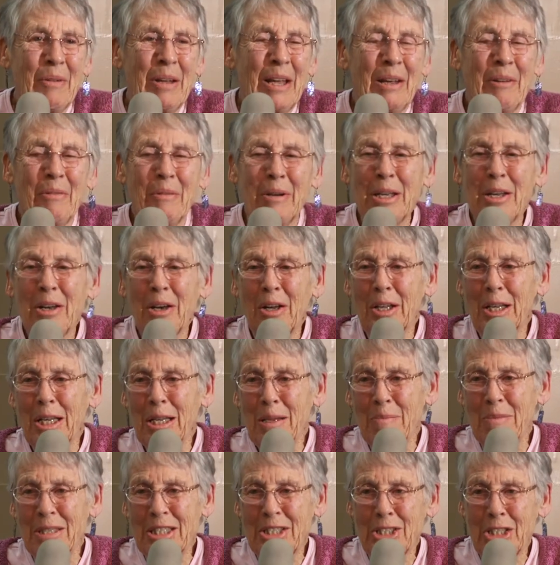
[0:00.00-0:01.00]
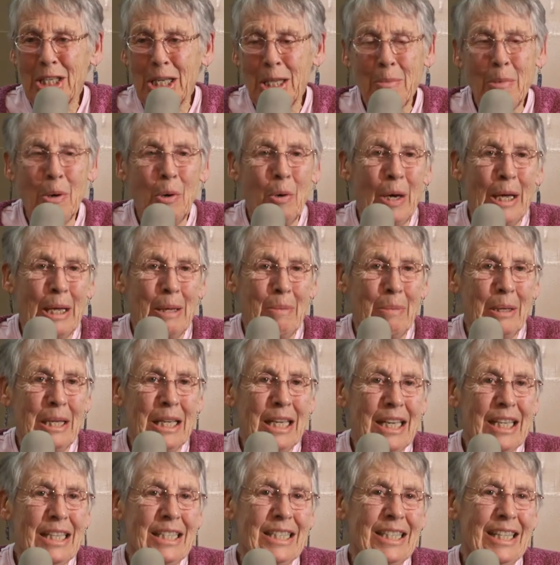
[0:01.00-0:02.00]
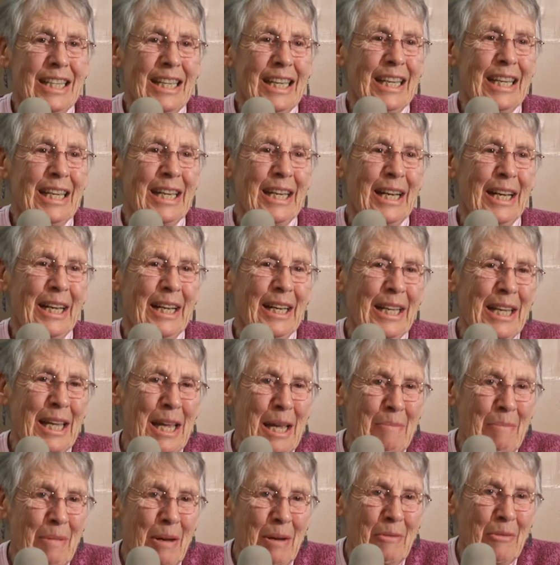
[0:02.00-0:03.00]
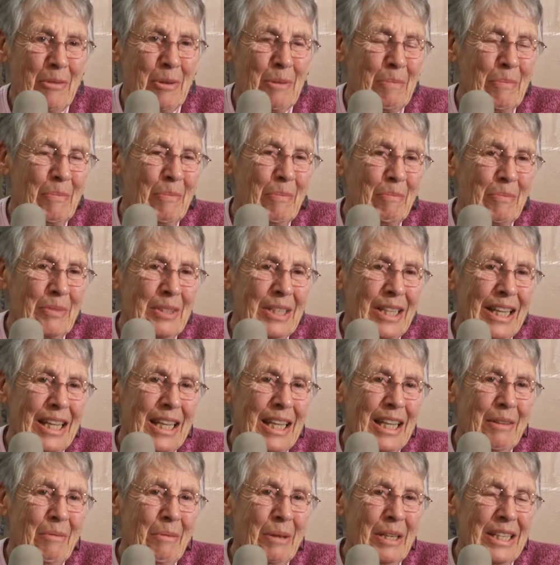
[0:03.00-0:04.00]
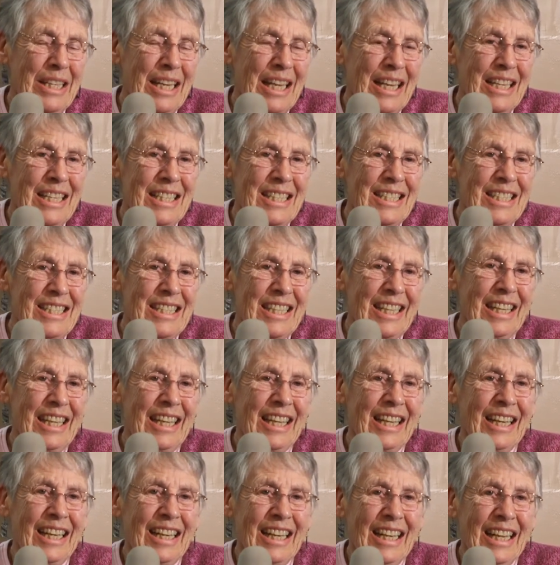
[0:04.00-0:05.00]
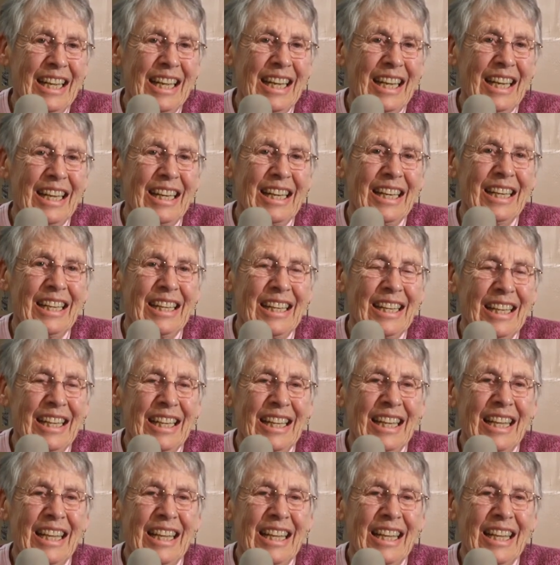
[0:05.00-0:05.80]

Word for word: we, we called him the city boy because he uh, came up from, he went to SC, and uh,